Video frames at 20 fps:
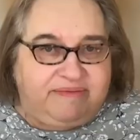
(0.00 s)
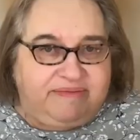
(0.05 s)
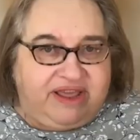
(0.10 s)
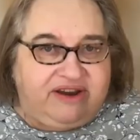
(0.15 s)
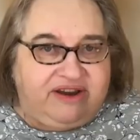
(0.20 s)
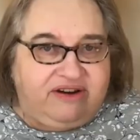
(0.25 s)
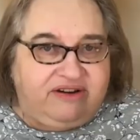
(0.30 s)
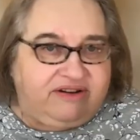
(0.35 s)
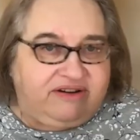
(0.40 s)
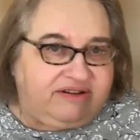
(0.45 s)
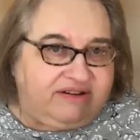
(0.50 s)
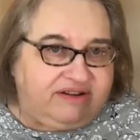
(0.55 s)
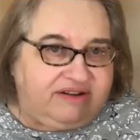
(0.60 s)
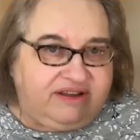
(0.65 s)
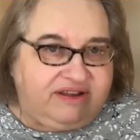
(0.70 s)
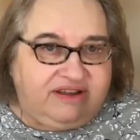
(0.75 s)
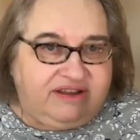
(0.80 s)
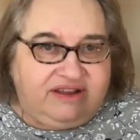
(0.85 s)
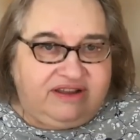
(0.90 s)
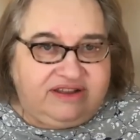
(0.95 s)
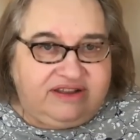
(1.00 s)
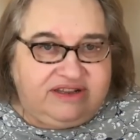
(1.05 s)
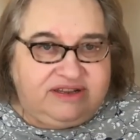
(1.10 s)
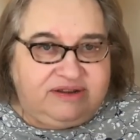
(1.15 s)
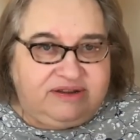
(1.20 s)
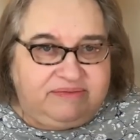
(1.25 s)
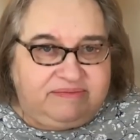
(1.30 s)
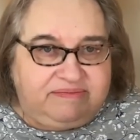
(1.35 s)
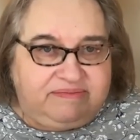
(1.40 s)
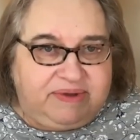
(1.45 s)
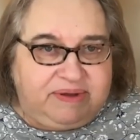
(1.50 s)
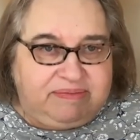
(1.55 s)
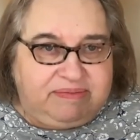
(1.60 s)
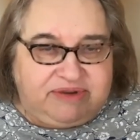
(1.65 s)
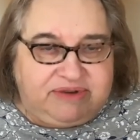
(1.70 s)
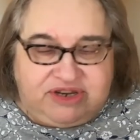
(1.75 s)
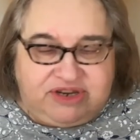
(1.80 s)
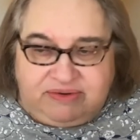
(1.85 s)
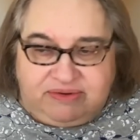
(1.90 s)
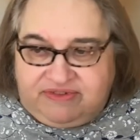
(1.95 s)
there to people
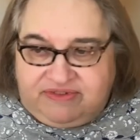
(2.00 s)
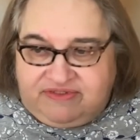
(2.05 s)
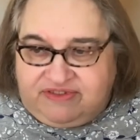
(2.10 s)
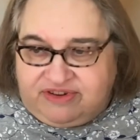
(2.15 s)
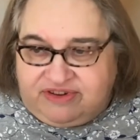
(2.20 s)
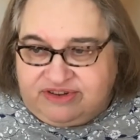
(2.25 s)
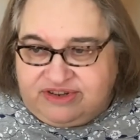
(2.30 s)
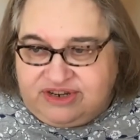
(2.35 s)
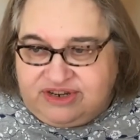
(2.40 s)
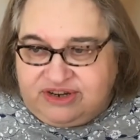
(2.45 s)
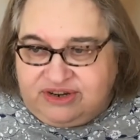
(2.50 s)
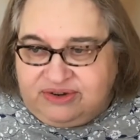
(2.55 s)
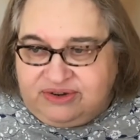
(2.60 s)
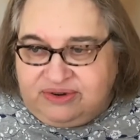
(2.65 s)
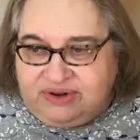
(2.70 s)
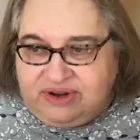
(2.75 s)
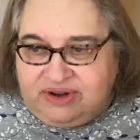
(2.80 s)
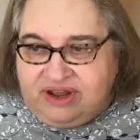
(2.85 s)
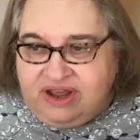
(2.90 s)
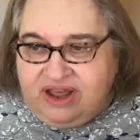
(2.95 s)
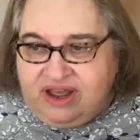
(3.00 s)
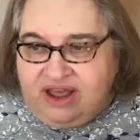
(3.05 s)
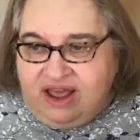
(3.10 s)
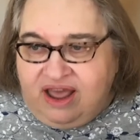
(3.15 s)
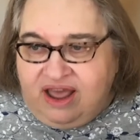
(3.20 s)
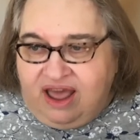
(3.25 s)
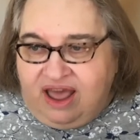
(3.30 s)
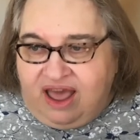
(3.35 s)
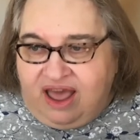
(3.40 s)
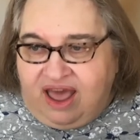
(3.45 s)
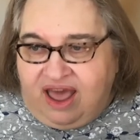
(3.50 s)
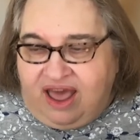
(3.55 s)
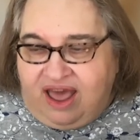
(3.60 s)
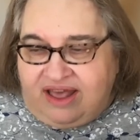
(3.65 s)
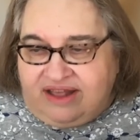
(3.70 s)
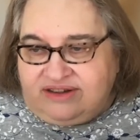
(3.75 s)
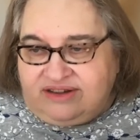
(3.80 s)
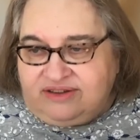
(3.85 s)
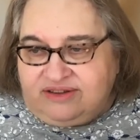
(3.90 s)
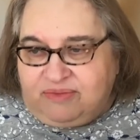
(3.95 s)
she refers to
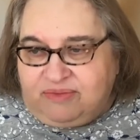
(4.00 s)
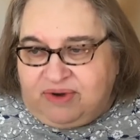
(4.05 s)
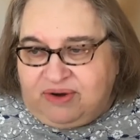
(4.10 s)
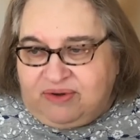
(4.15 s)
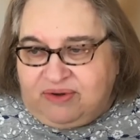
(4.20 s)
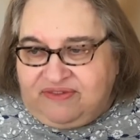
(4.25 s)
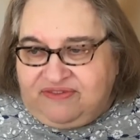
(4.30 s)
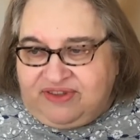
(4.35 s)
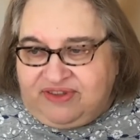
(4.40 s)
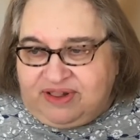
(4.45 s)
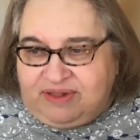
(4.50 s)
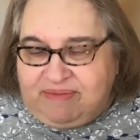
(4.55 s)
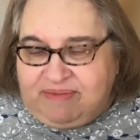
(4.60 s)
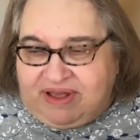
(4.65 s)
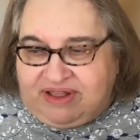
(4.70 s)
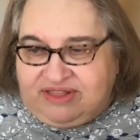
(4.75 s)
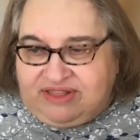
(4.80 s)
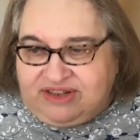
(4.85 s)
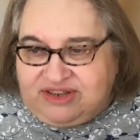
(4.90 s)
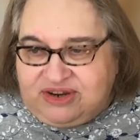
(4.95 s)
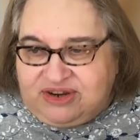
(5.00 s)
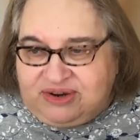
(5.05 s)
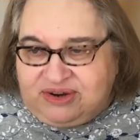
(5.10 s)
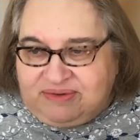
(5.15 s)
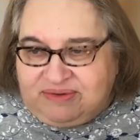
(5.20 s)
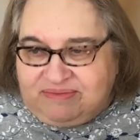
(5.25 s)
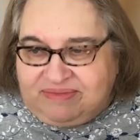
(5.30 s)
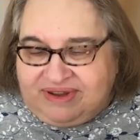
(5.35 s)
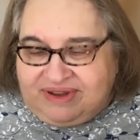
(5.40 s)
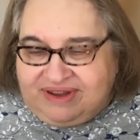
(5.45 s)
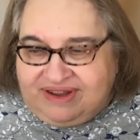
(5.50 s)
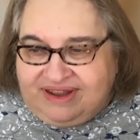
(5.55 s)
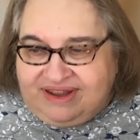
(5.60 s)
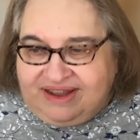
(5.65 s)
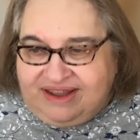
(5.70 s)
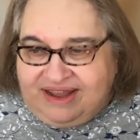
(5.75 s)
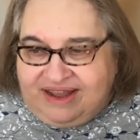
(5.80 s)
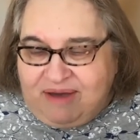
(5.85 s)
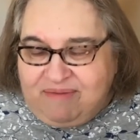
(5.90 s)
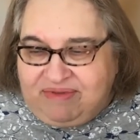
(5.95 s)
and what do I feel about the term
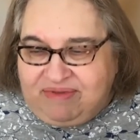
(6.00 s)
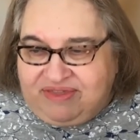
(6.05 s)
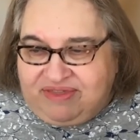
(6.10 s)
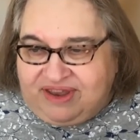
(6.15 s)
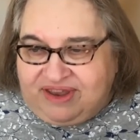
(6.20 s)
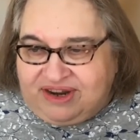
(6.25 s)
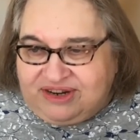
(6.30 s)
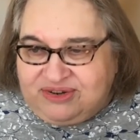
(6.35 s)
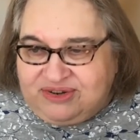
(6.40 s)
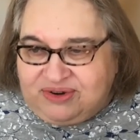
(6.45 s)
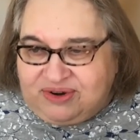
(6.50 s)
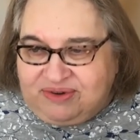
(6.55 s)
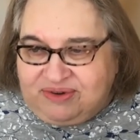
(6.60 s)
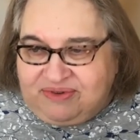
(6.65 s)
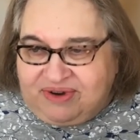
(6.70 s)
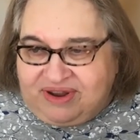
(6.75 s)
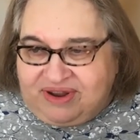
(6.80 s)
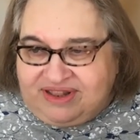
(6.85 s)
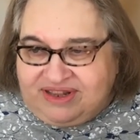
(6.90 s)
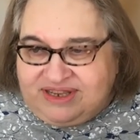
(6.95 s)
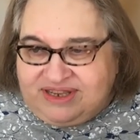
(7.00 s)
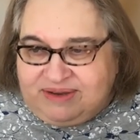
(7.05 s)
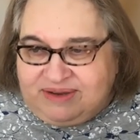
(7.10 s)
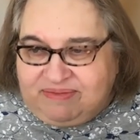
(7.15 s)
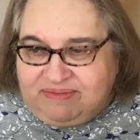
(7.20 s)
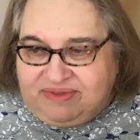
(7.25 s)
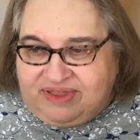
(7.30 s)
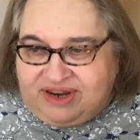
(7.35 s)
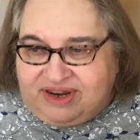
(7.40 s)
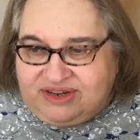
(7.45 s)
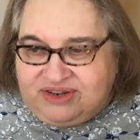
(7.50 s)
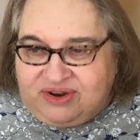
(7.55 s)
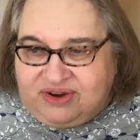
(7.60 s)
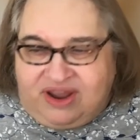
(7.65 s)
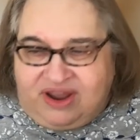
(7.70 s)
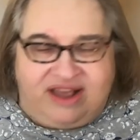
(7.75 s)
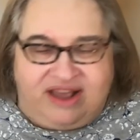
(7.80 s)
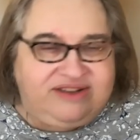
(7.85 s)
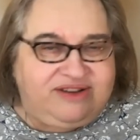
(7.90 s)
empathetic joy rather than sympathetic joy? I